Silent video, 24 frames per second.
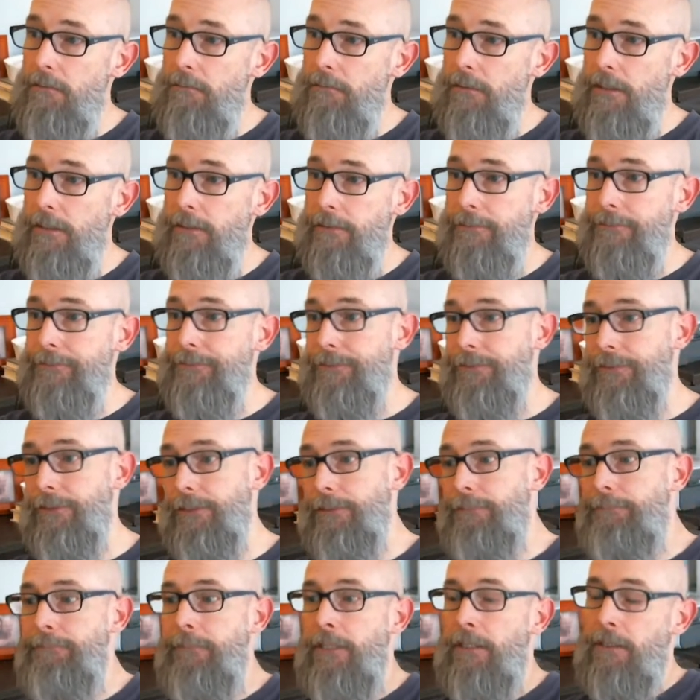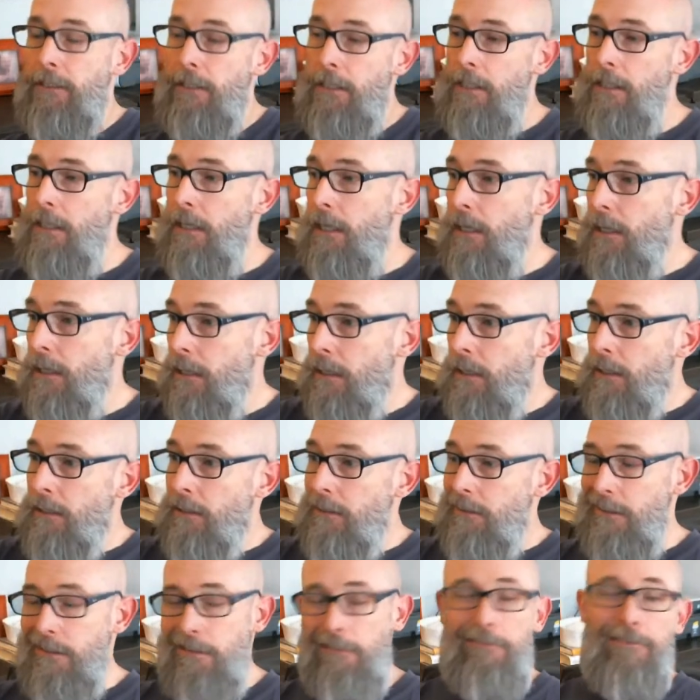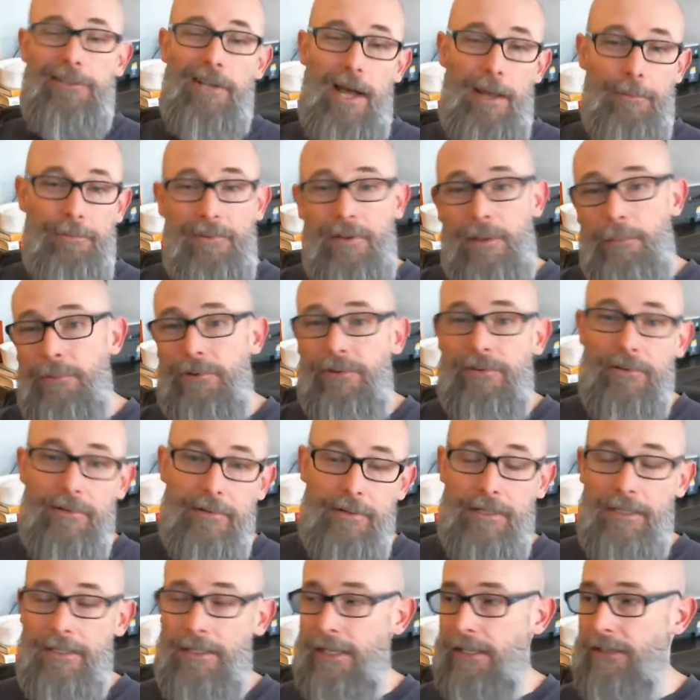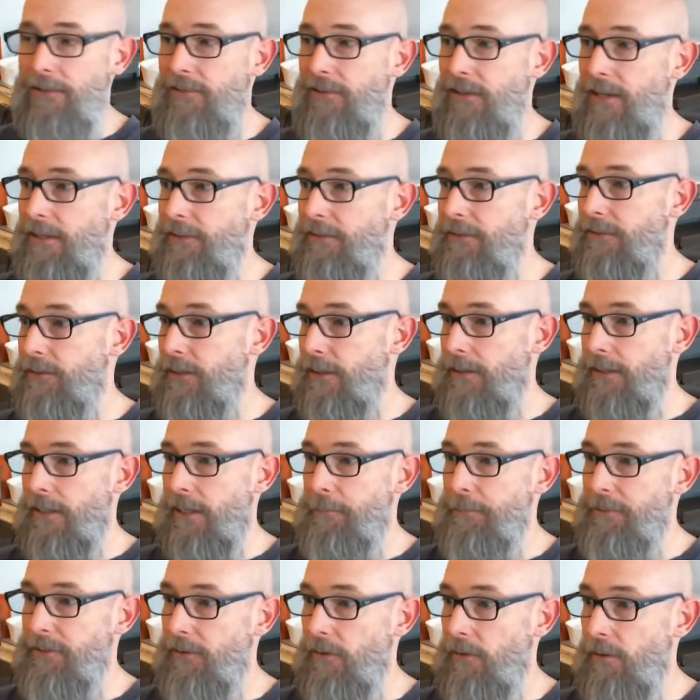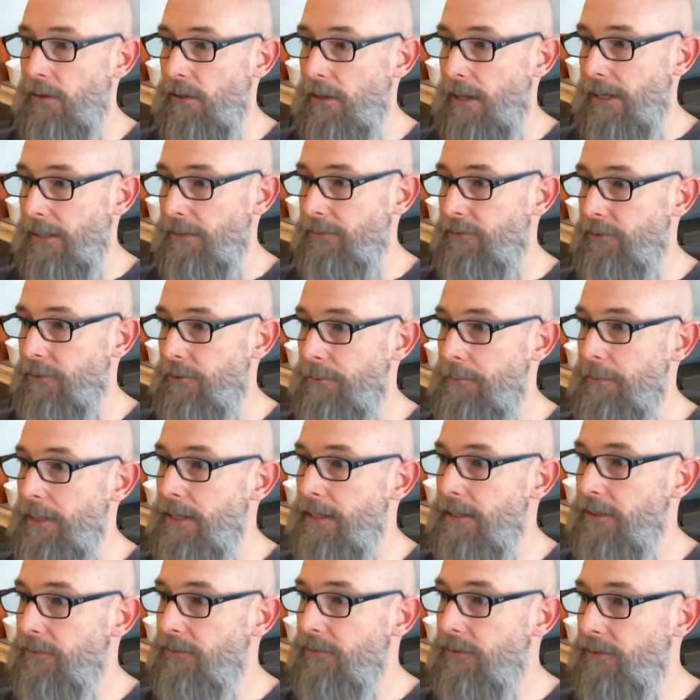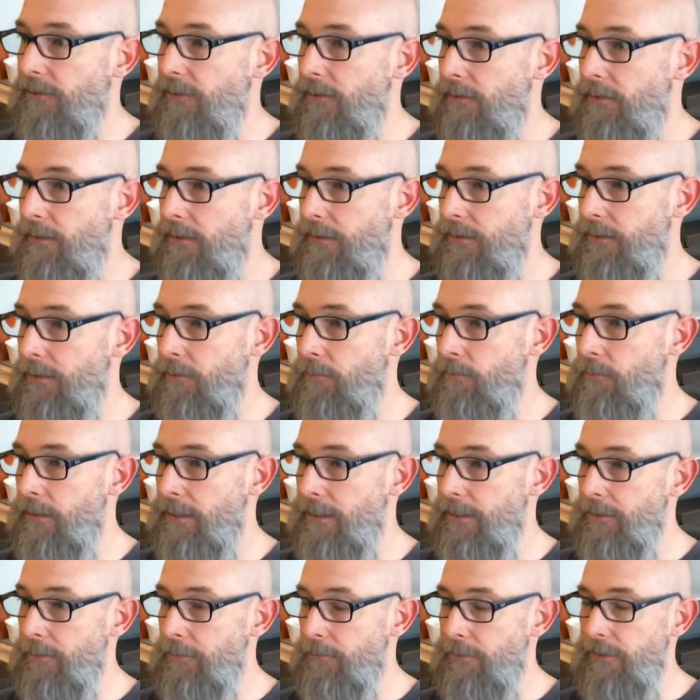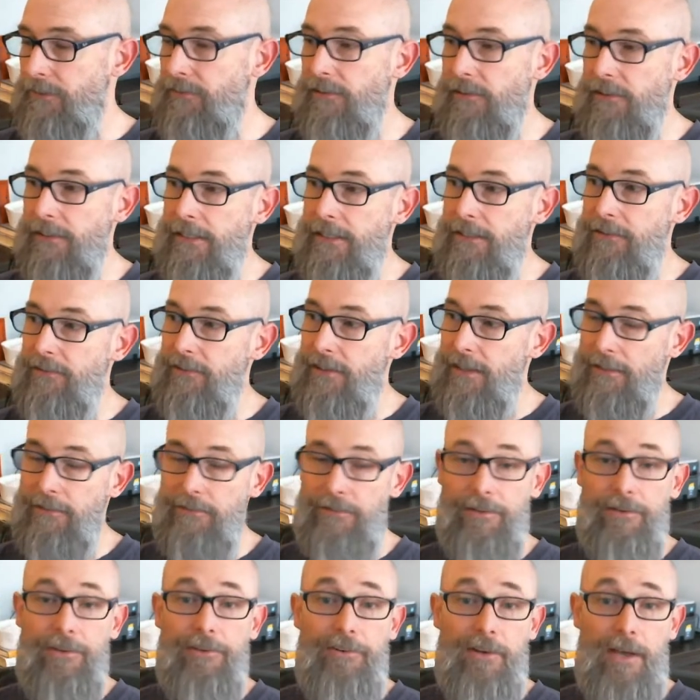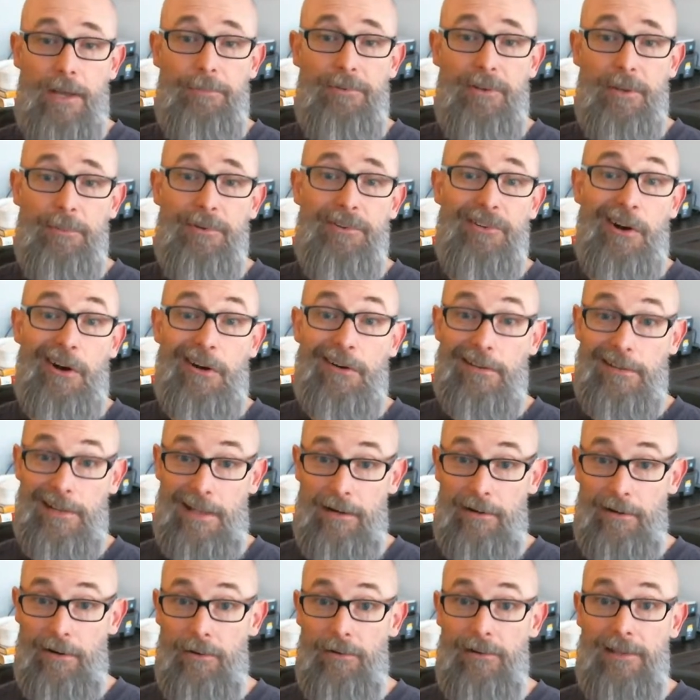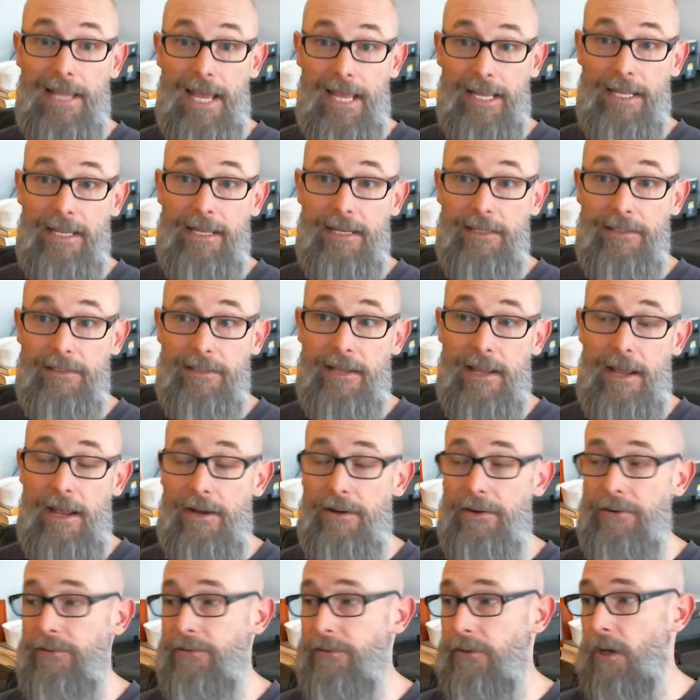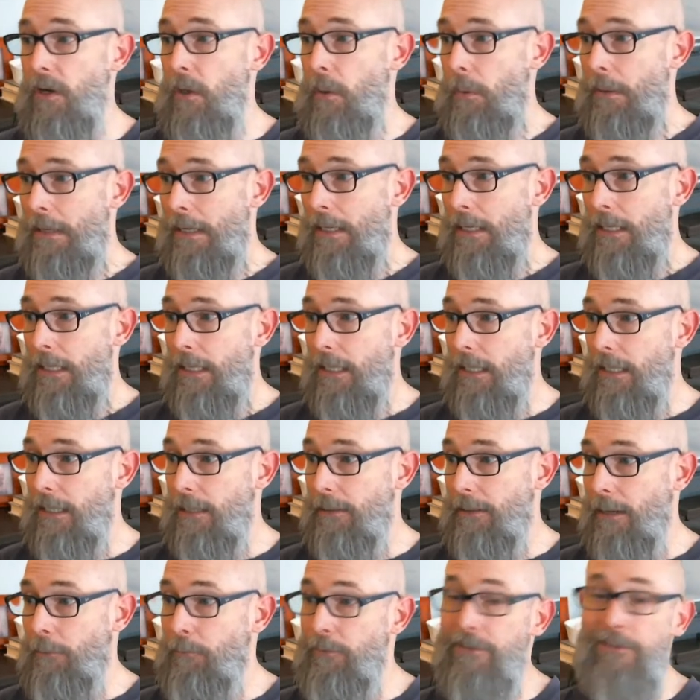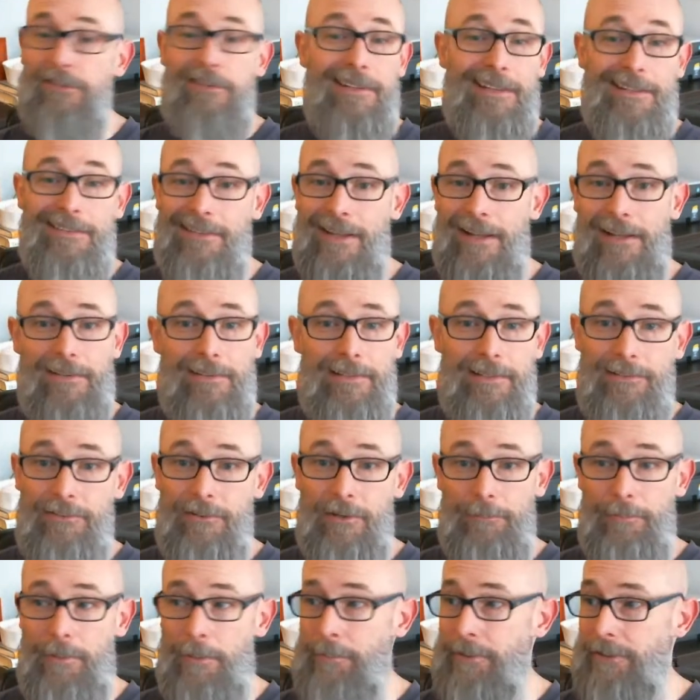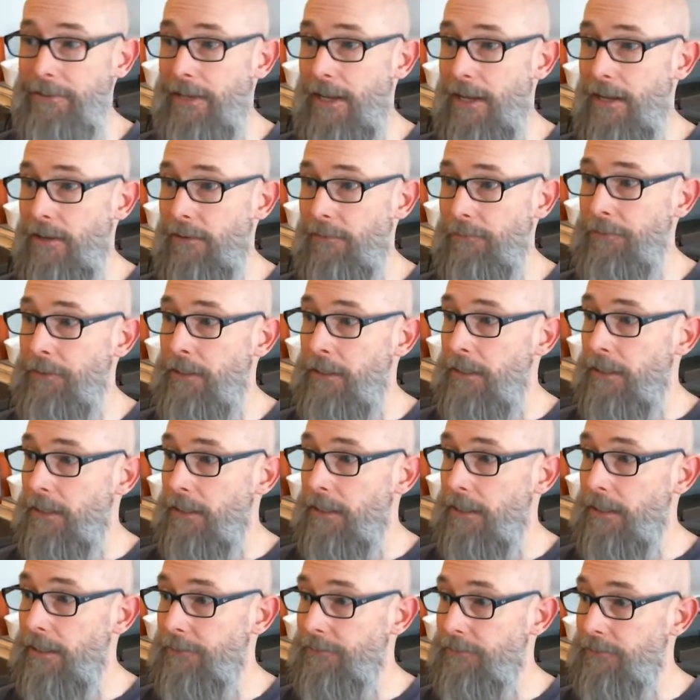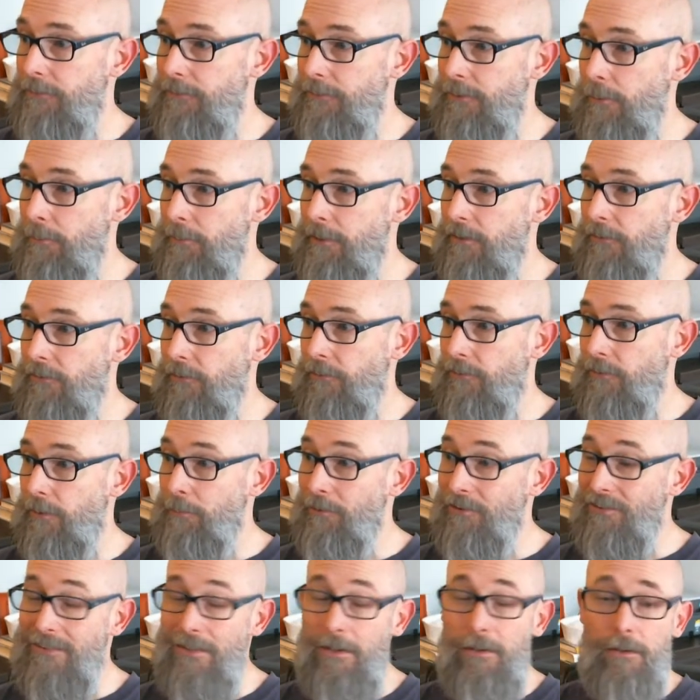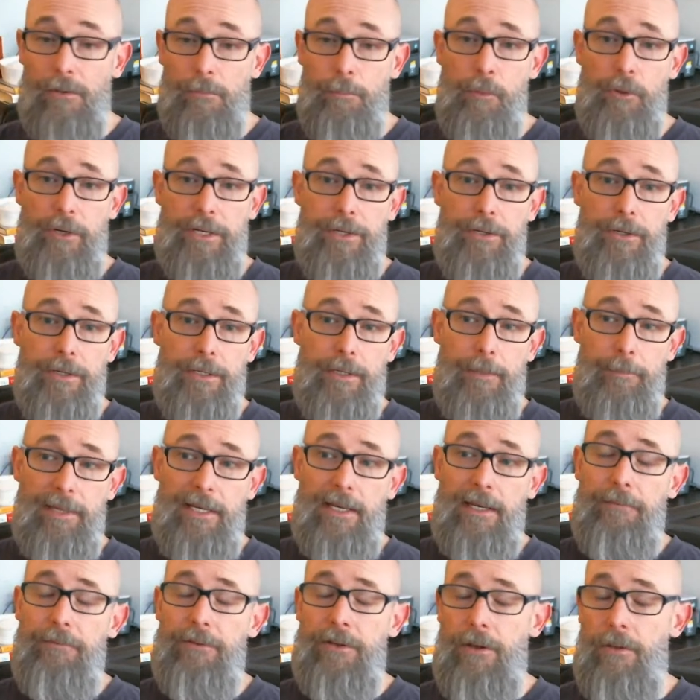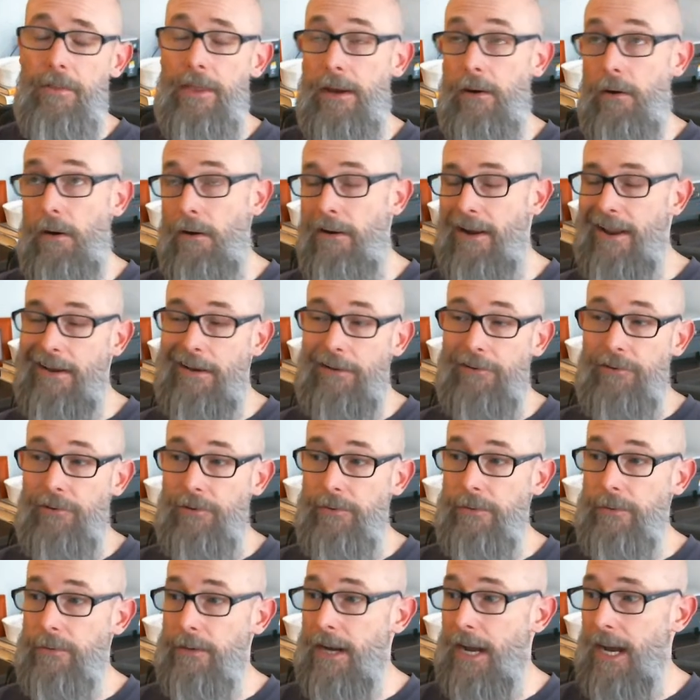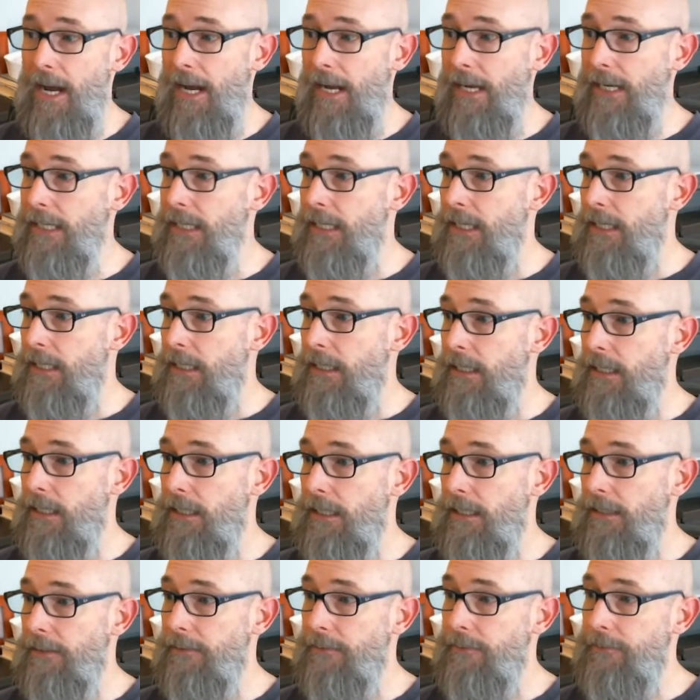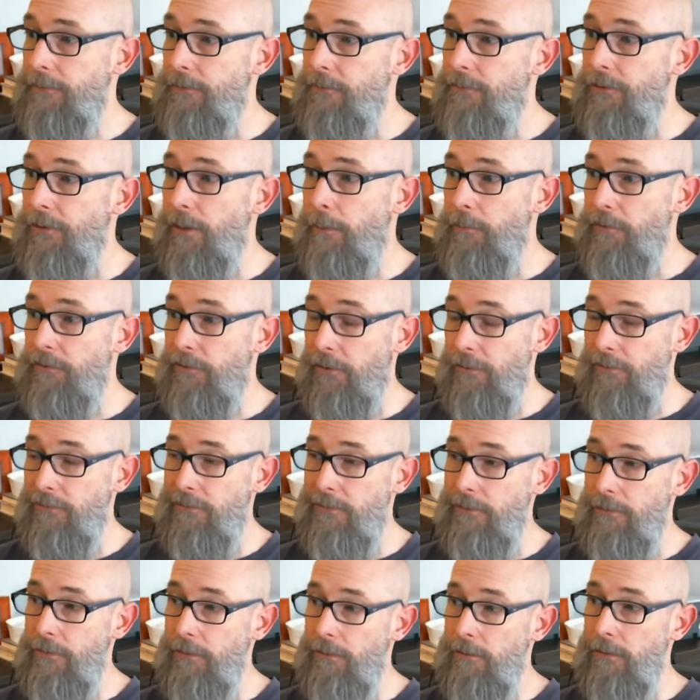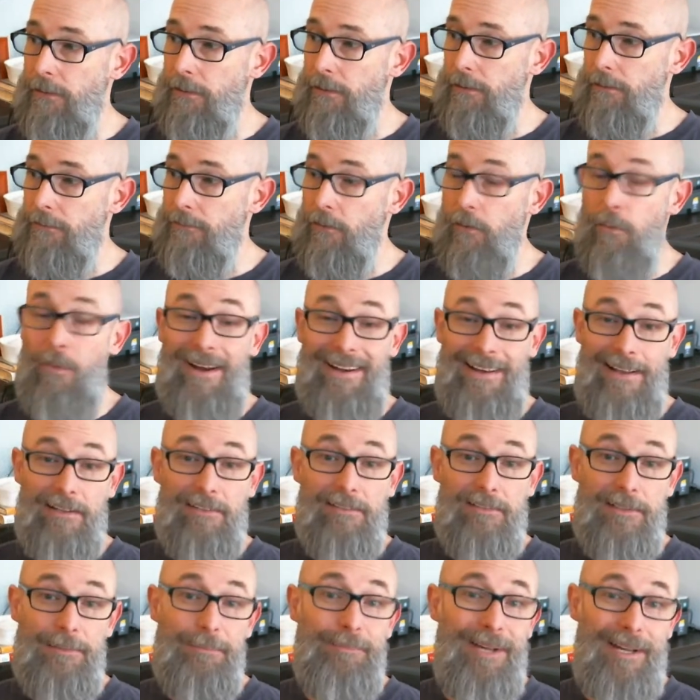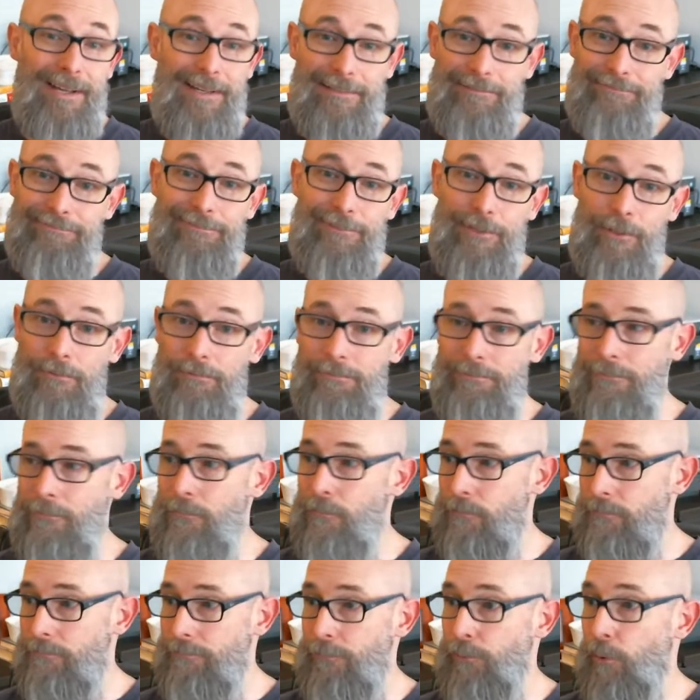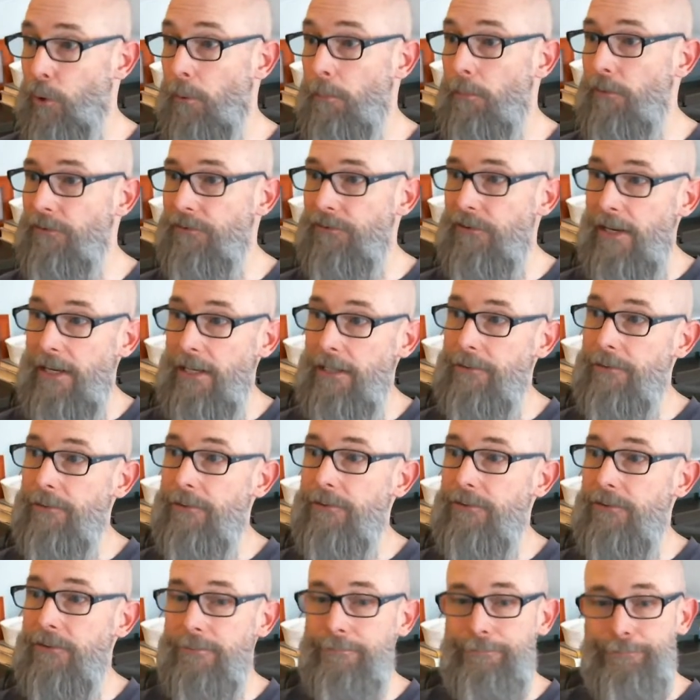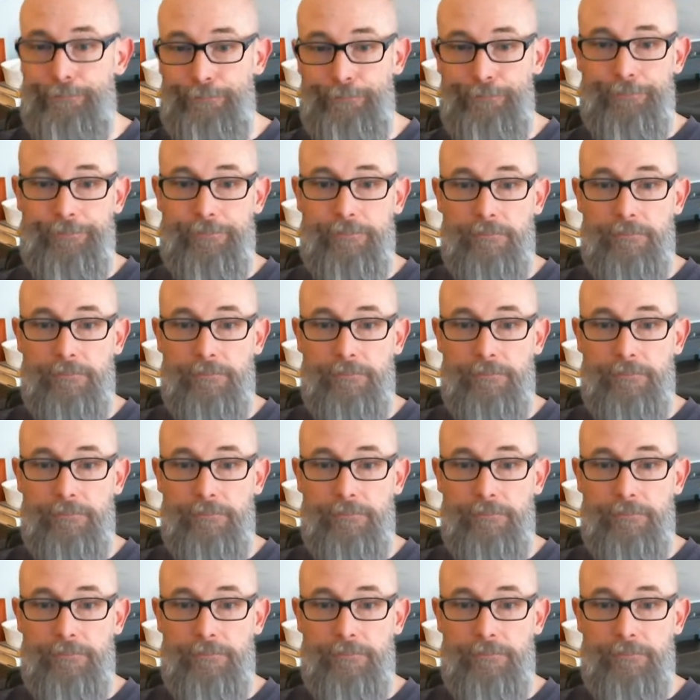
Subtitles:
All right, so jobs numbers are, like I said, like I've been telling clients during meetings in the, here recently, is that, the jobs numbers are a lagging indicator. So I wouldn't exactly jump up and down, because those numbers still look pretty good. I mean, even though they are at a 2-year high, the numbers are still, quite excellent by, normal standards.